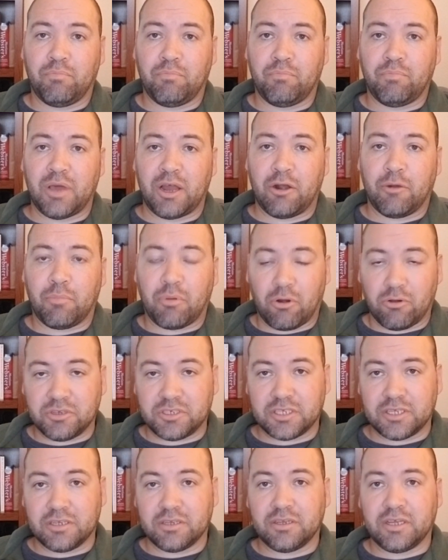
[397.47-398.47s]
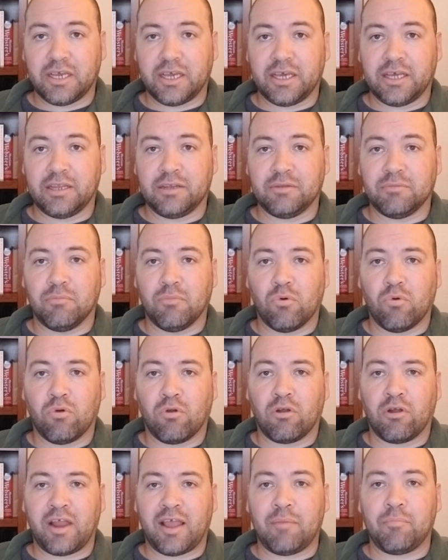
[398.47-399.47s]
better person and
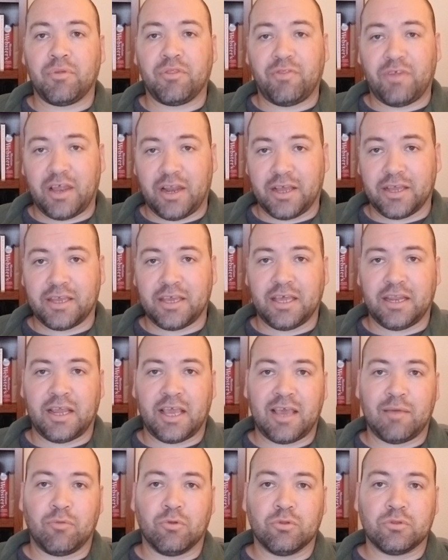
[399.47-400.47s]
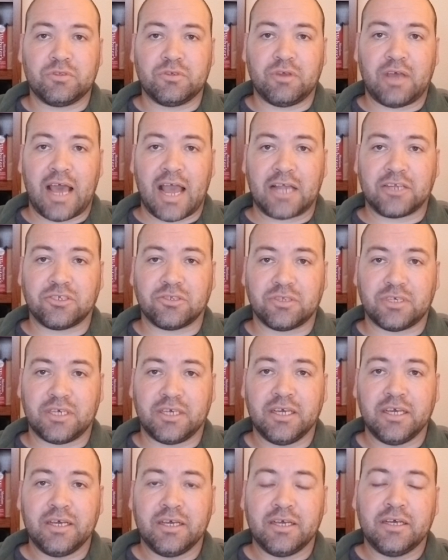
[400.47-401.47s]
more empathetic and able to actually
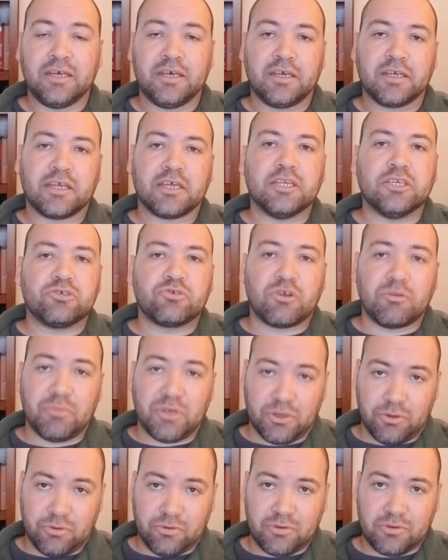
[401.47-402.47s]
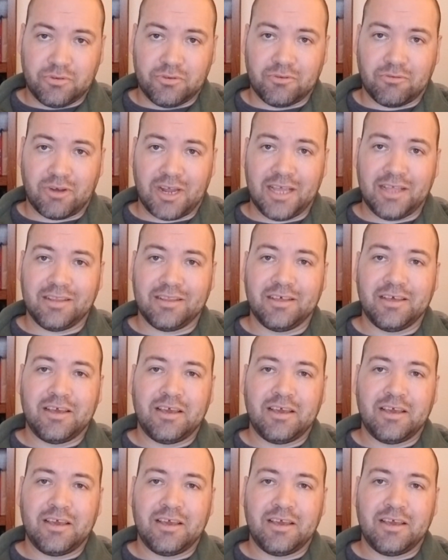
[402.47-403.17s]
contribute, right?